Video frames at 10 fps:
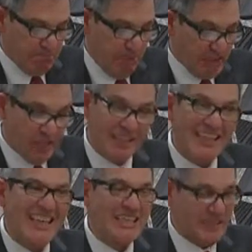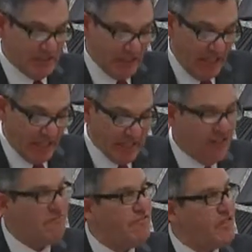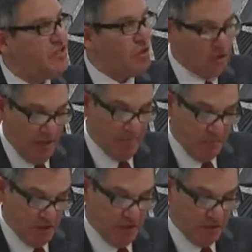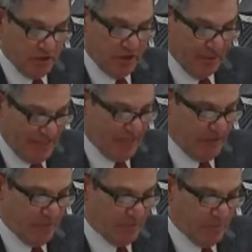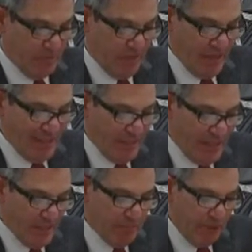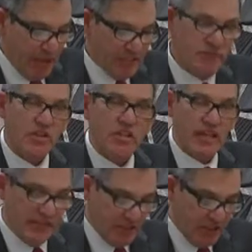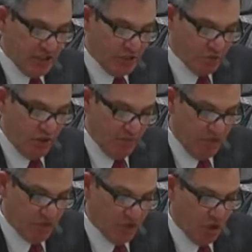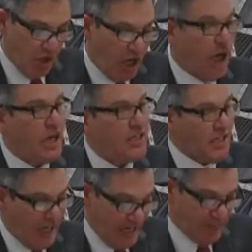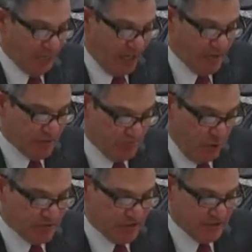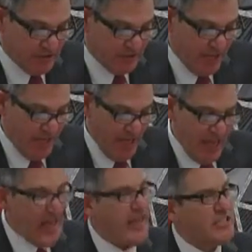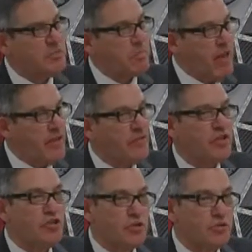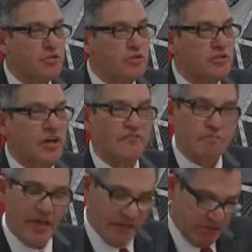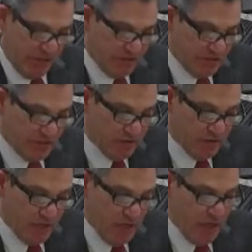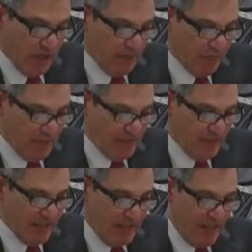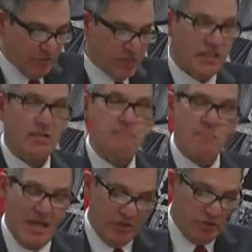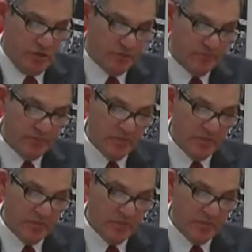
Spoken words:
Budgeting in a state of fiscal emergency climate. Immediate plans for the next 6 to 12 months are online payment processing, expand the use of pay stations, complete the accounting manual,